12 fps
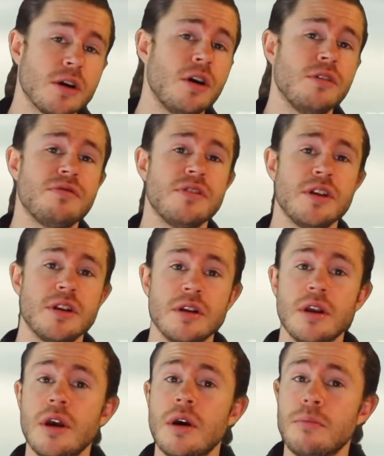
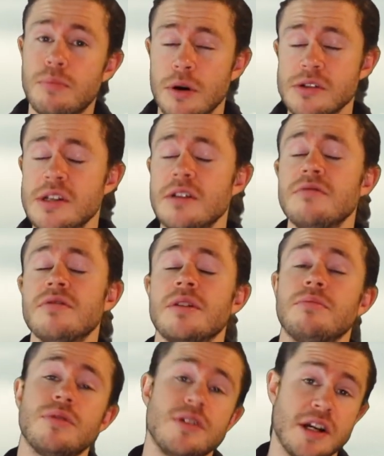confident, positive,
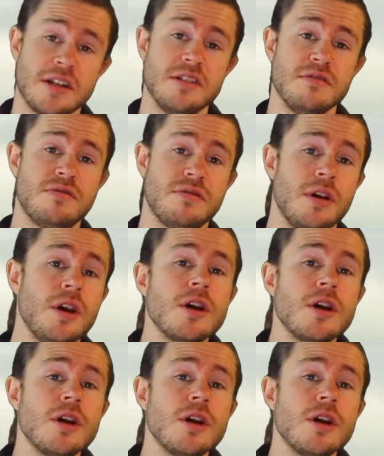and productive,